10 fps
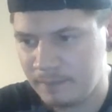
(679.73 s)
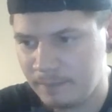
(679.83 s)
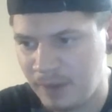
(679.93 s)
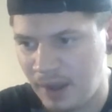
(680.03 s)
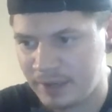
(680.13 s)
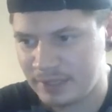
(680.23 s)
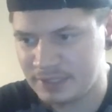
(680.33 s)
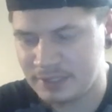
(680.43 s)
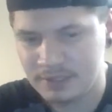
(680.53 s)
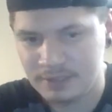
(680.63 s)

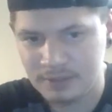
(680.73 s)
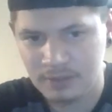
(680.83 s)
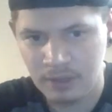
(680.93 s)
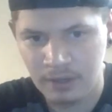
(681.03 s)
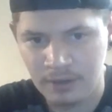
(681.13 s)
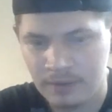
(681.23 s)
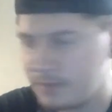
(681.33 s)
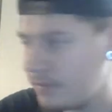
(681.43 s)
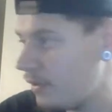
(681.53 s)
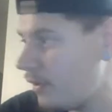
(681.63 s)
bodies
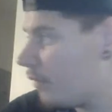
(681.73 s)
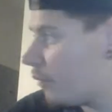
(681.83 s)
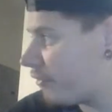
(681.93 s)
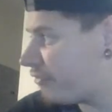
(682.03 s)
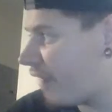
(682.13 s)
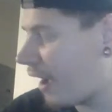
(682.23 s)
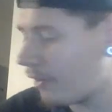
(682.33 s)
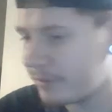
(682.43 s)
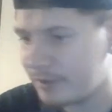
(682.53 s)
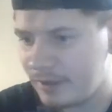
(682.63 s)
were
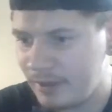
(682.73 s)
found.